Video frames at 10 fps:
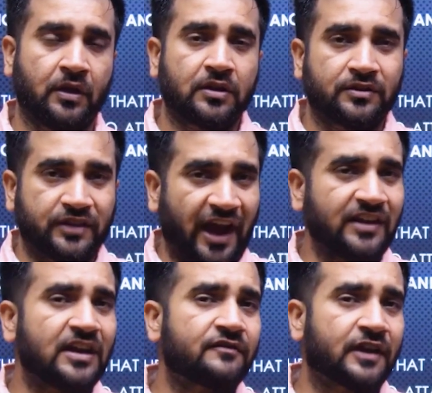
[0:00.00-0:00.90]
That
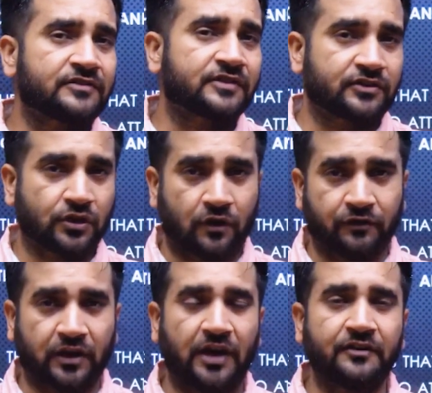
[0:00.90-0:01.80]
infrastructure of a
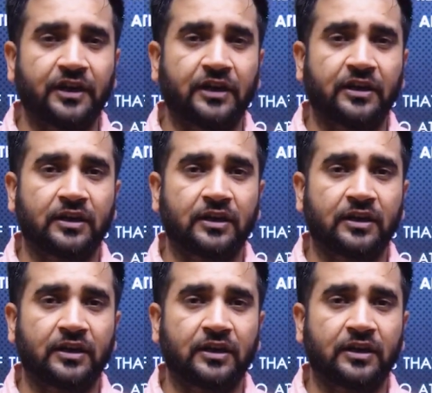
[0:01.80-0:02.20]
country